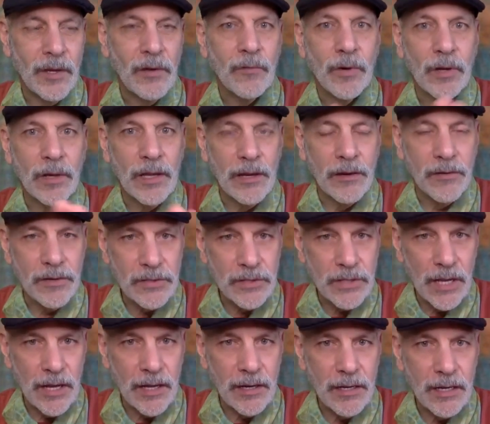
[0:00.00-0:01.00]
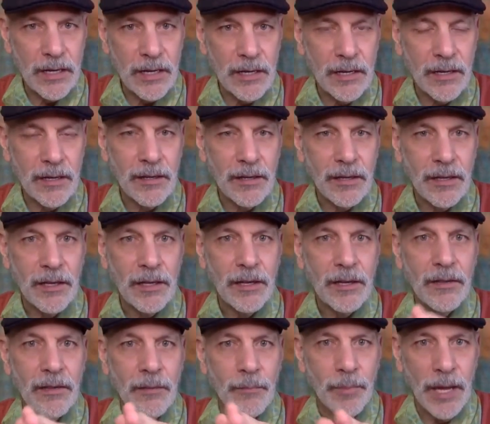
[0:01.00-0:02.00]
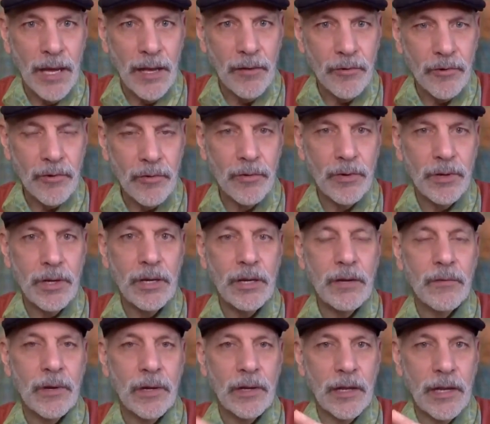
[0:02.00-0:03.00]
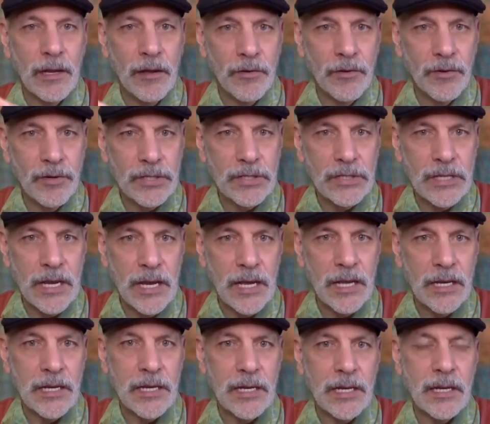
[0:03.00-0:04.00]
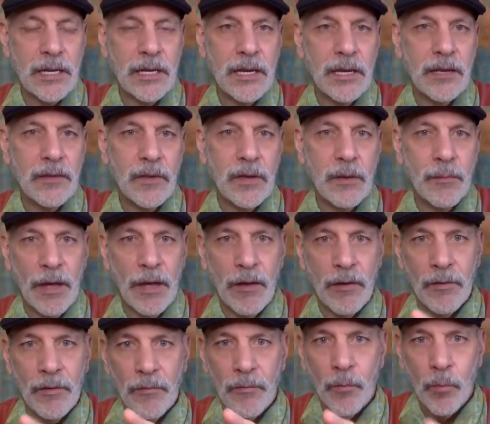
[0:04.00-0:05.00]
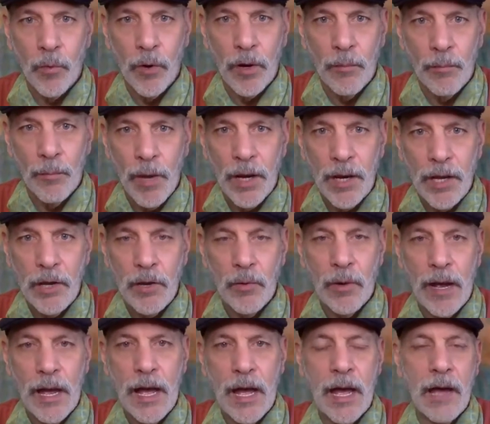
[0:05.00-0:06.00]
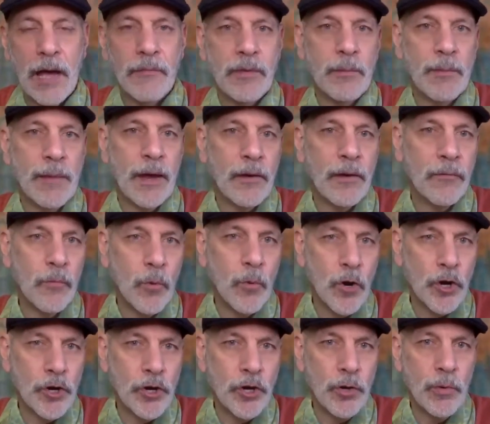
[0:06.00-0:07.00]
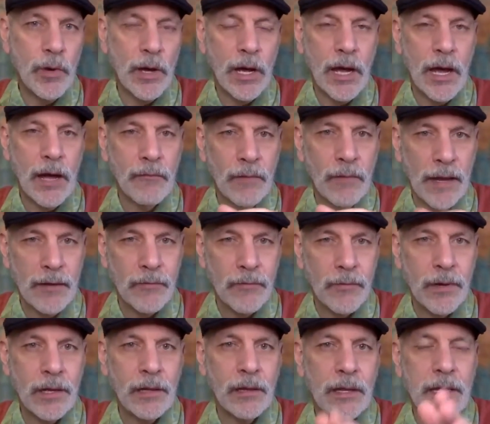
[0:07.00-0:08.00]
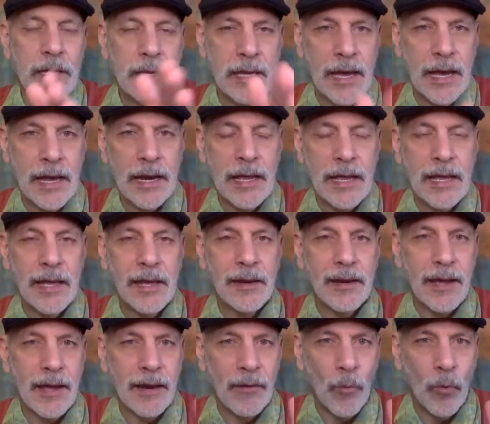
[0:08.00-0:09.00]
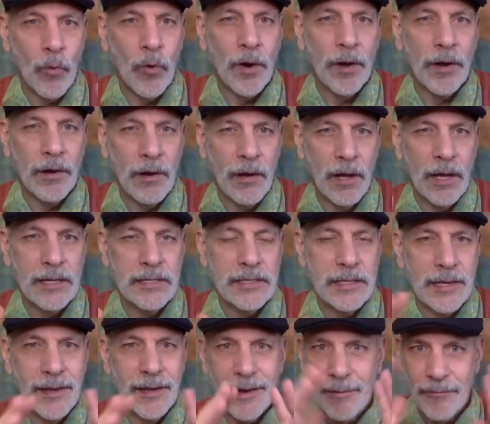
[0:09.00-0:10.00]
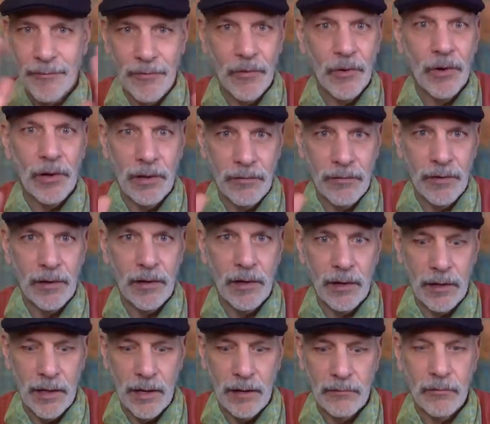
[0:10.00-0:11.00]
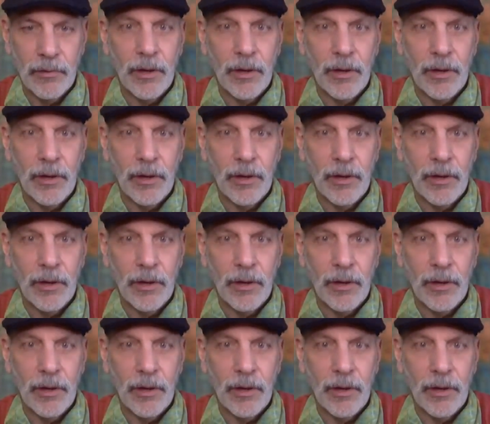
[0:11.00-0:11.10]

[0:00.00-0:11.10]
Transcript: Really understanding the boundary, really understanding the amount of money you have, the amount of work you have, like really getting it and organizing it. I'm really feeling that.